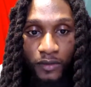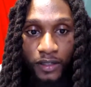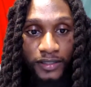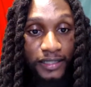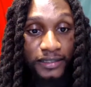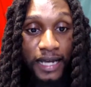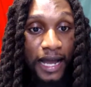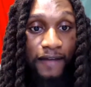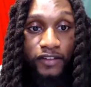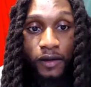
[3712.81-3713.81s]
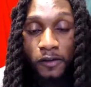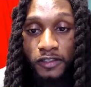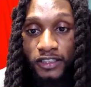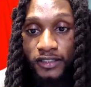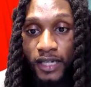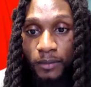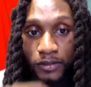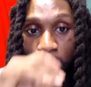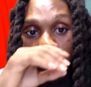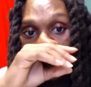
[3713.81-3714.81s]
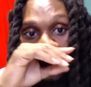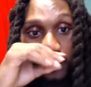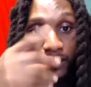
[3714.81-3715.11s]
Because they see I haven't lost a step. So